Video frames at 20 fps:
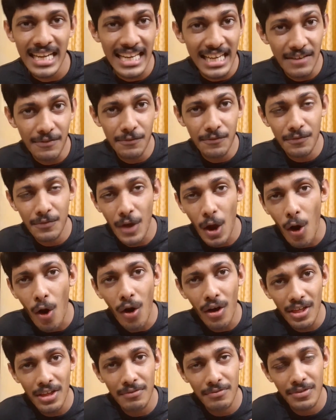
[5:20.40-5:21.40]

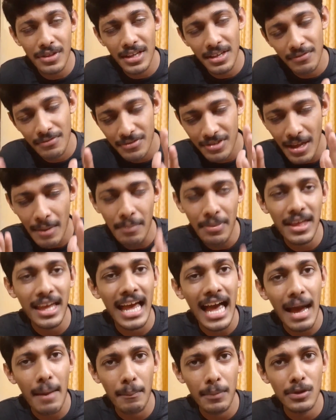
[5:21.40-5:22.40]
If something
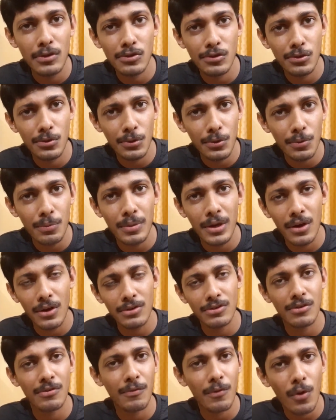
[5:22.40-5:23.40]
happens to you
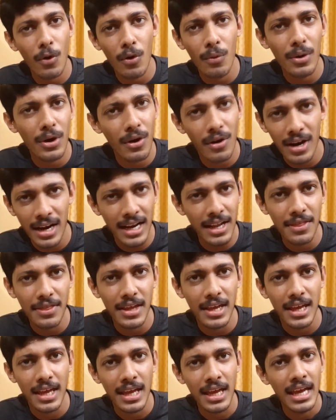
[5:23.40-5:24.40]
because of COVID or
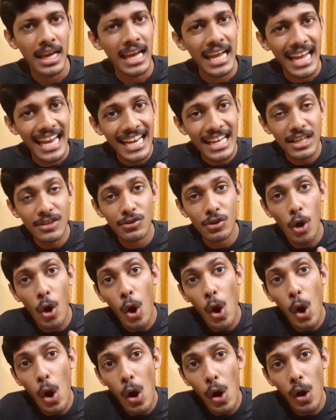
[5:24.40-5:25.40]
anything, it is
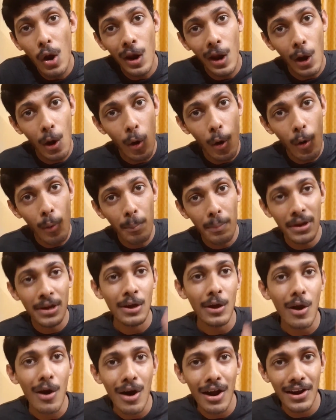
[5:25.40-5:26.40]
all hope
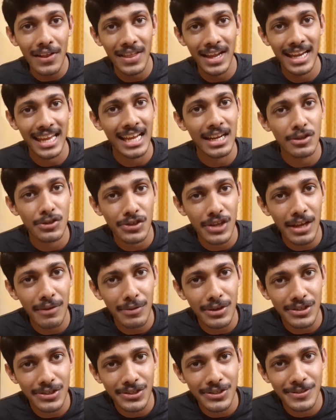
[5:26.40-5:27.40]
in God that can save
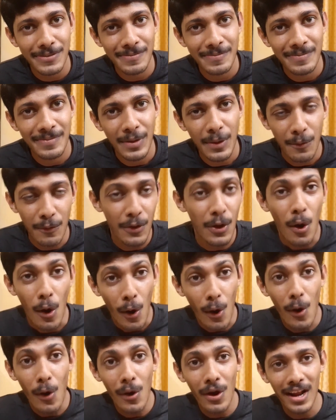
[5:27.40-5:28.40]
us. We
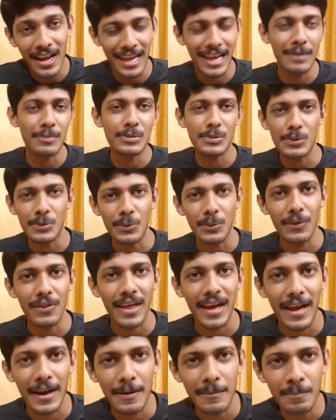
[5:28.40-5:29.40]
all came to know
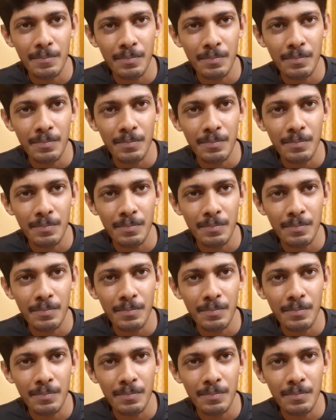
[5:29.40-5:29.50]
that.